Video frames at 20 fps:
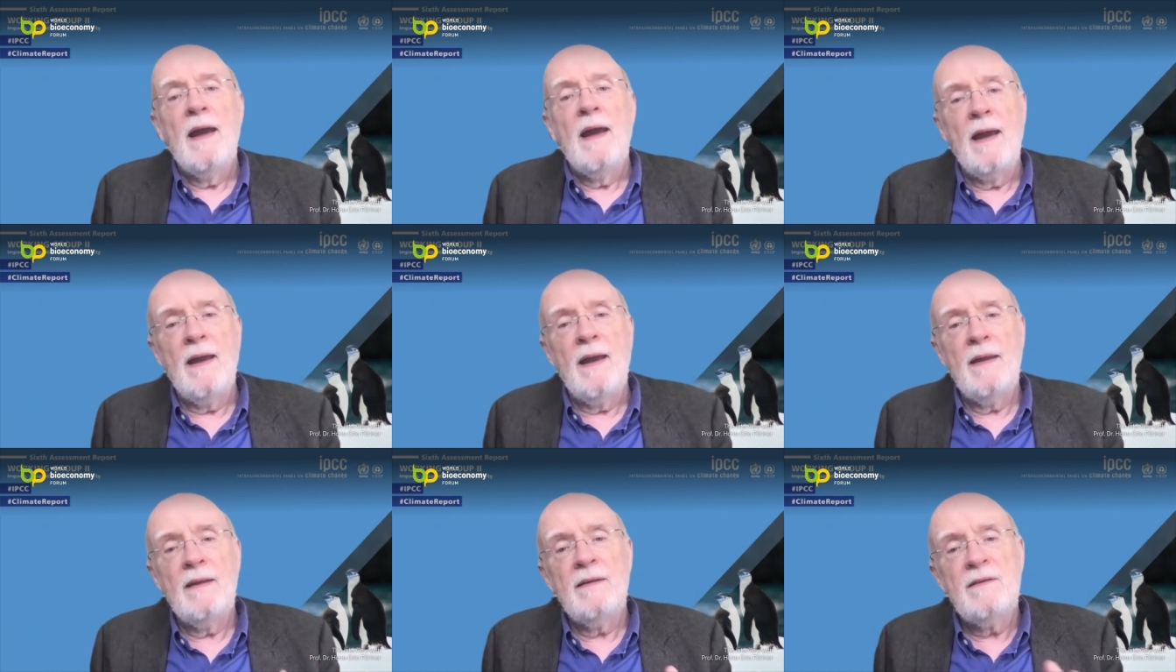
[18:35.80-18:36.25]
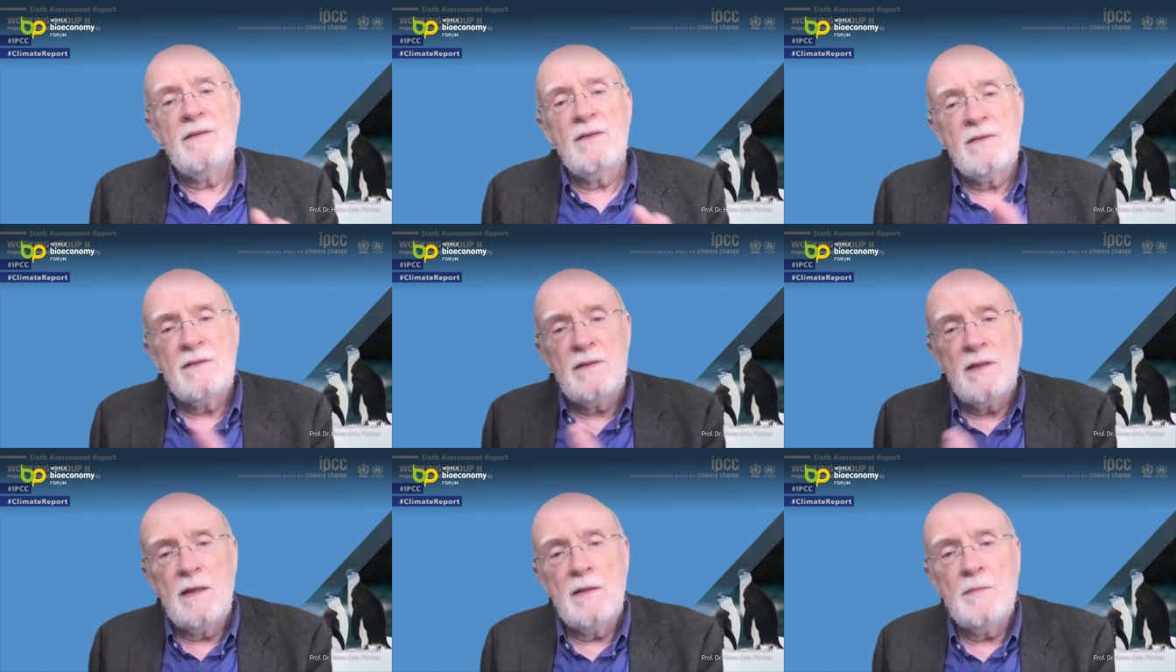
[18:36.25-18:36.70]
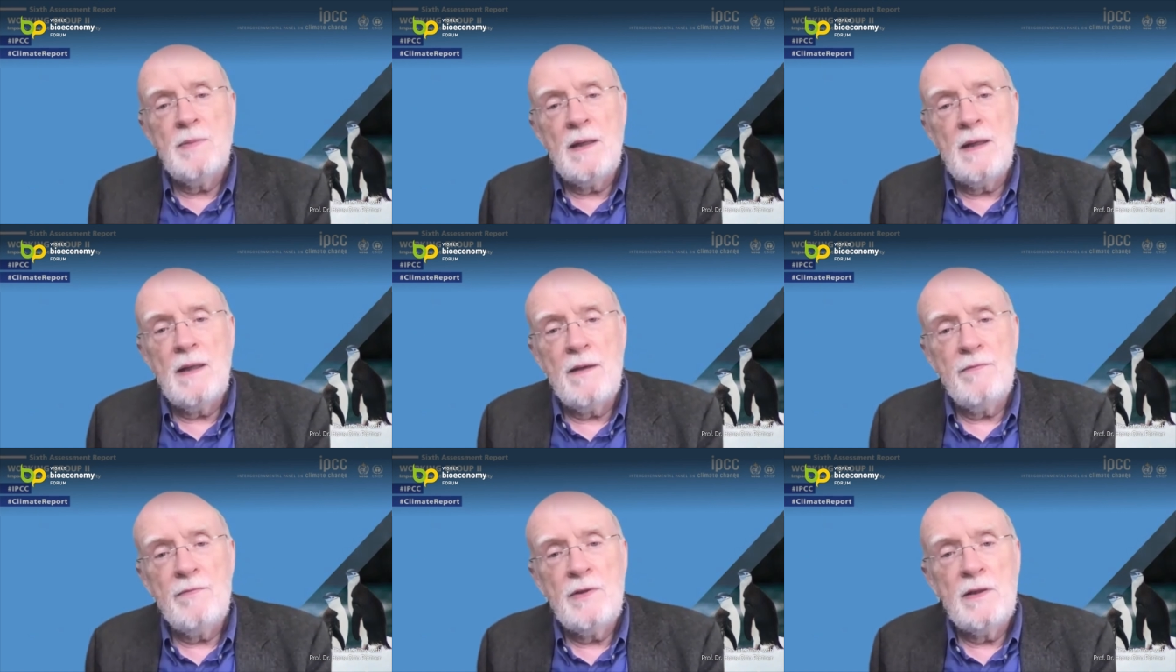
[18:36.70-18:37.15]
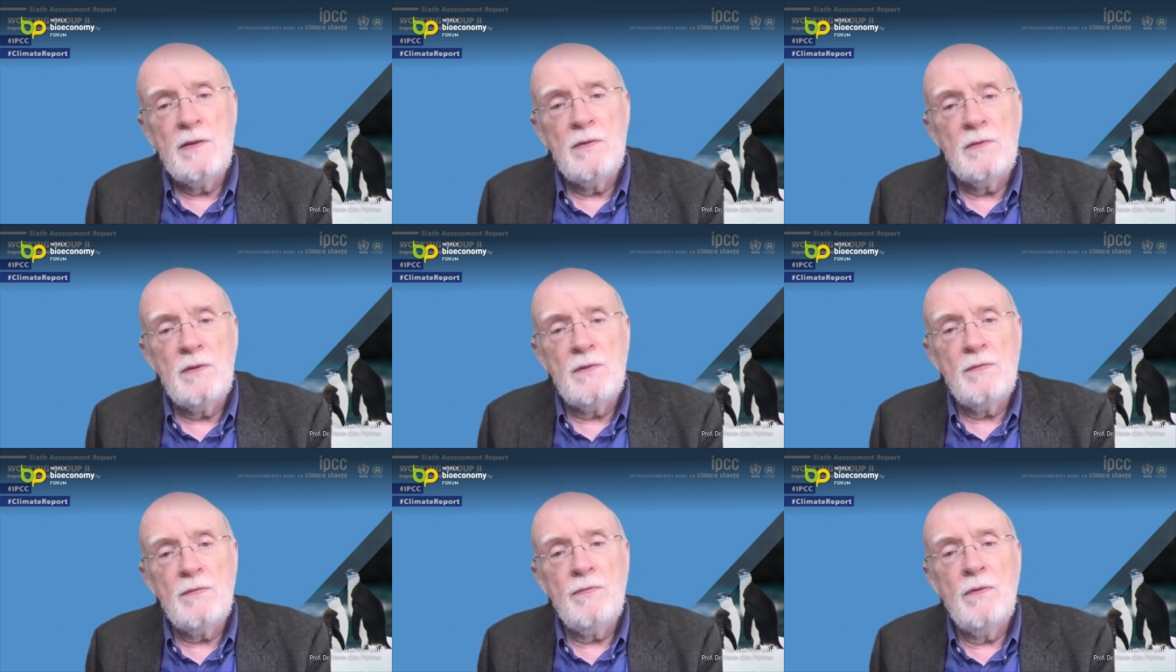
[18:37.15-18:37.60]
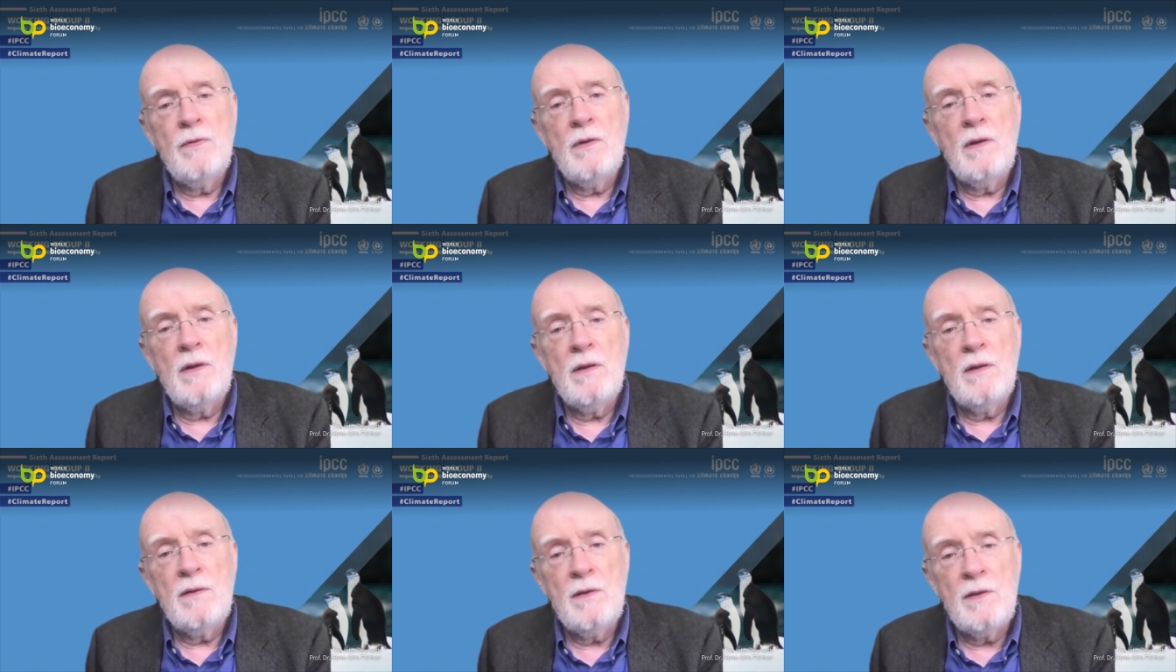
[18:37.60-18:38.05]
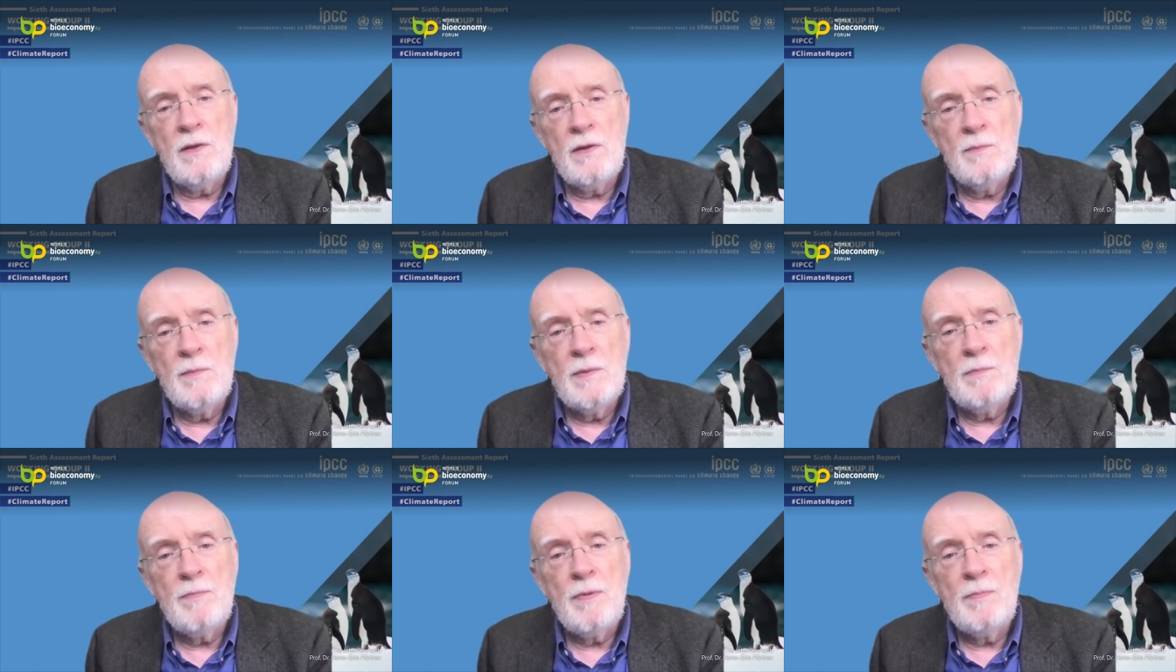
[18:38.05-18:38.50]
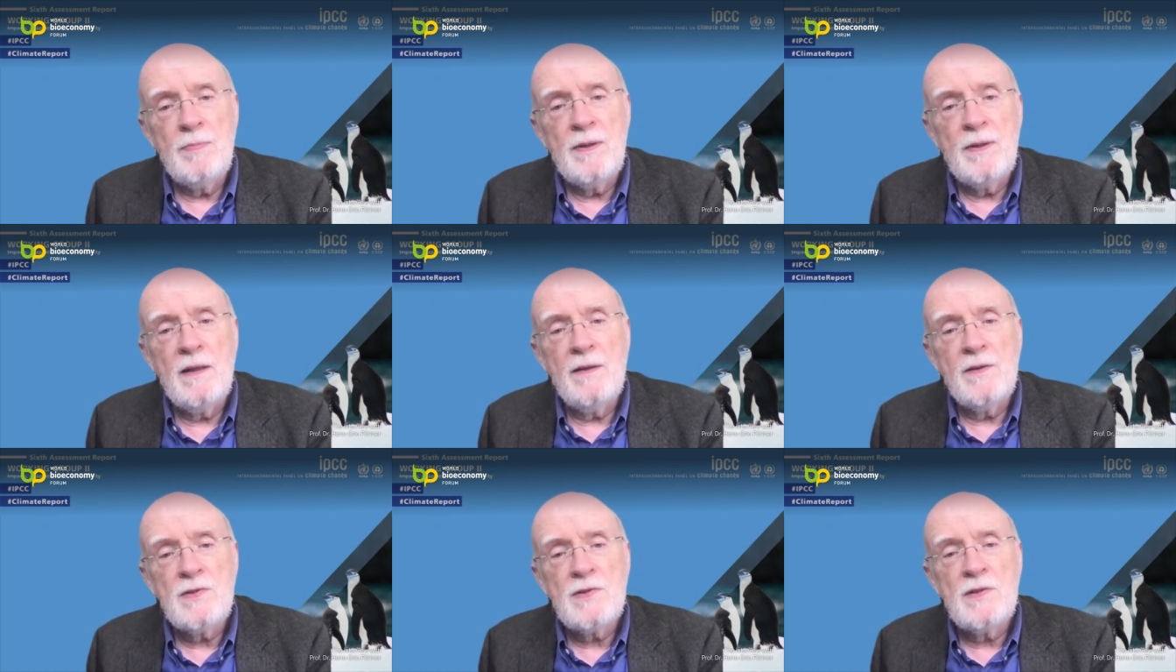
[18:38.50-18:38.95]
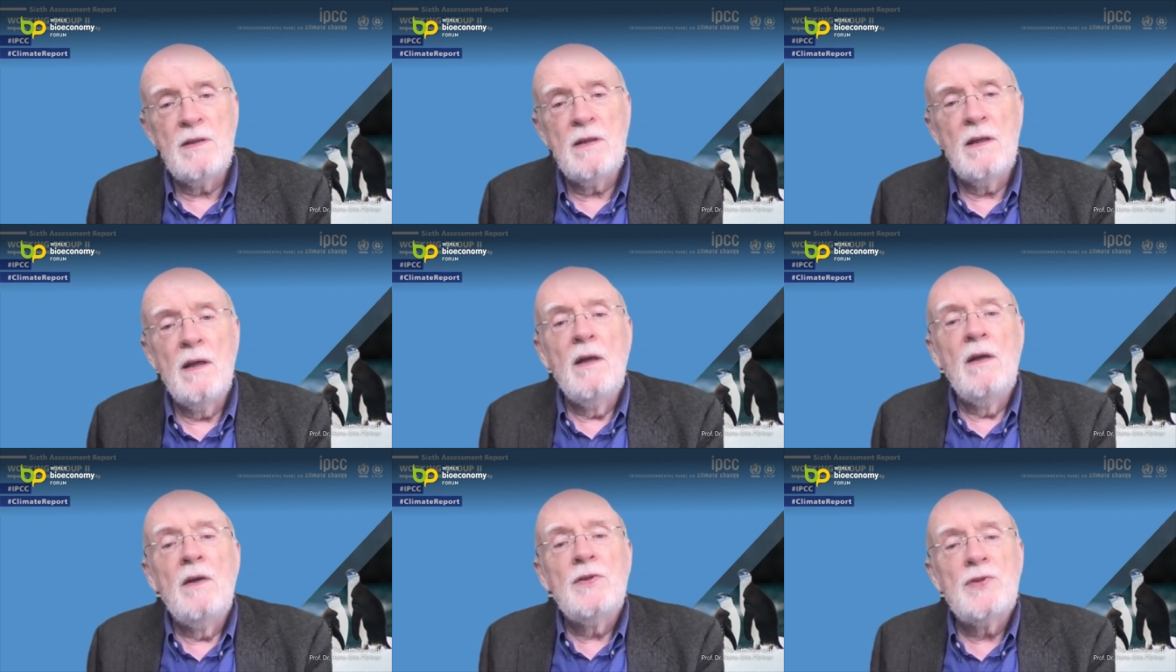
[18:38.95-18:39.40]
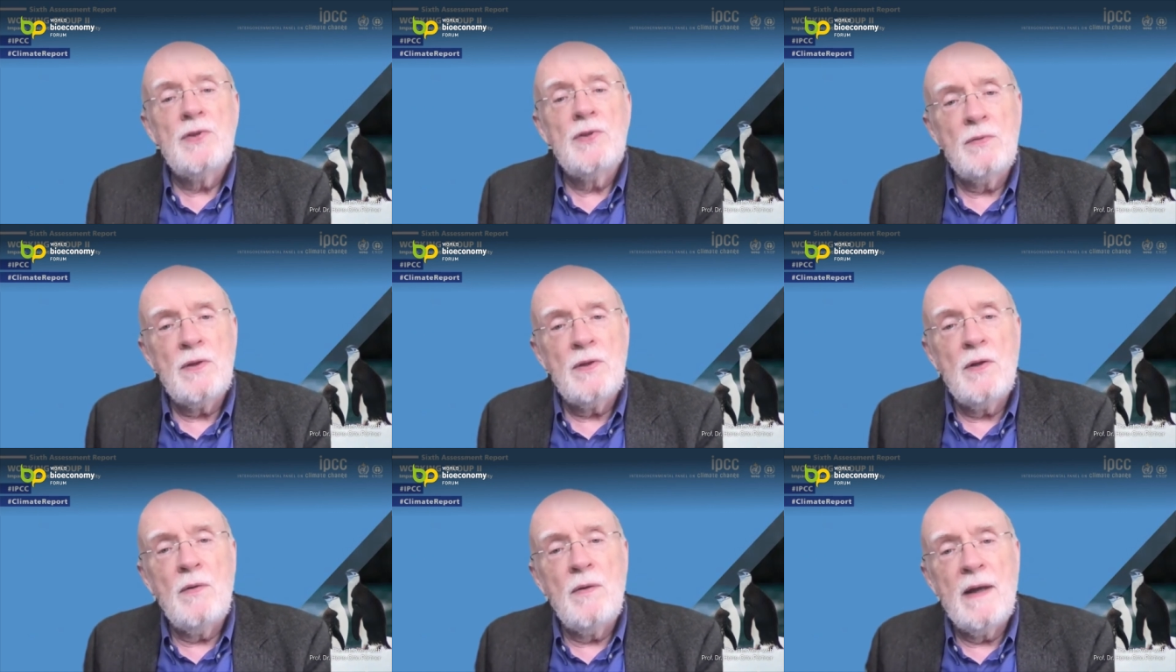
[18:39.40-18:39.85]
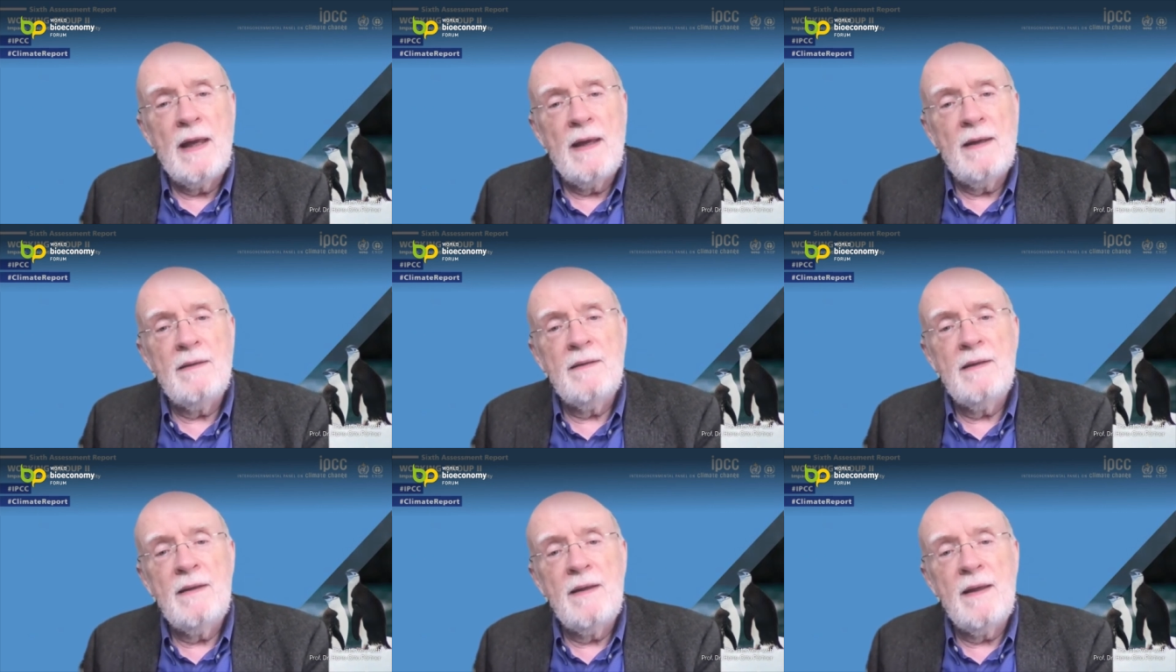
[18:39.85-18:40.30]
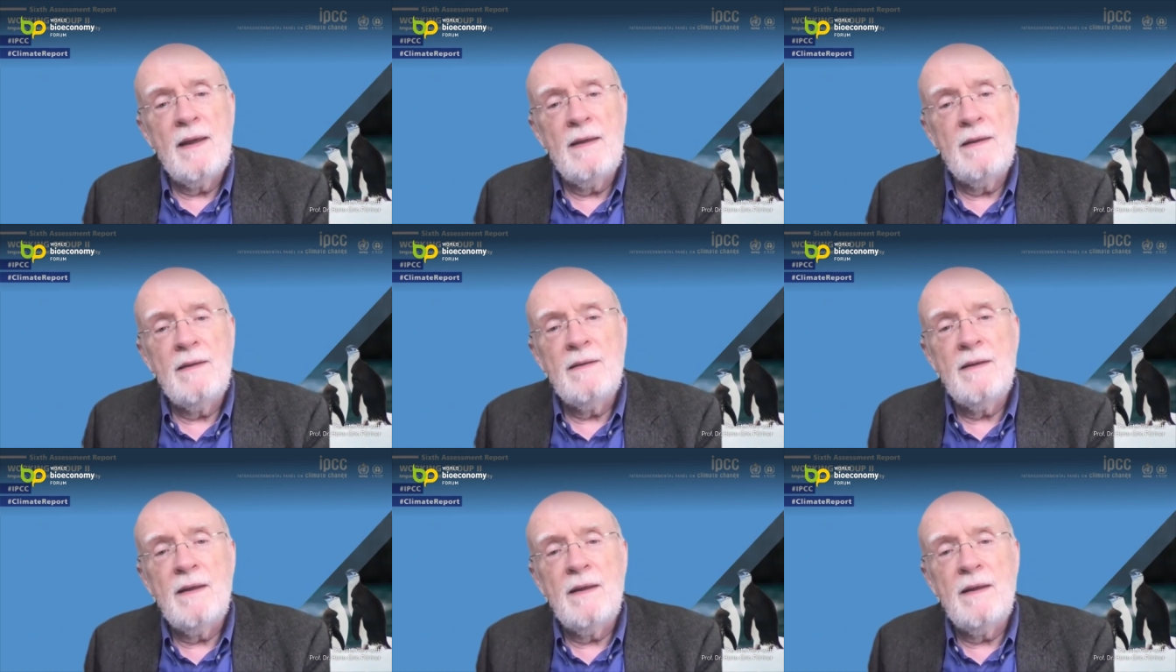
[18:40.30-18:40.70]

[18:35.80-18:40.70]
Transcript: and sustainable livelihoods for the human population should go hand in hand.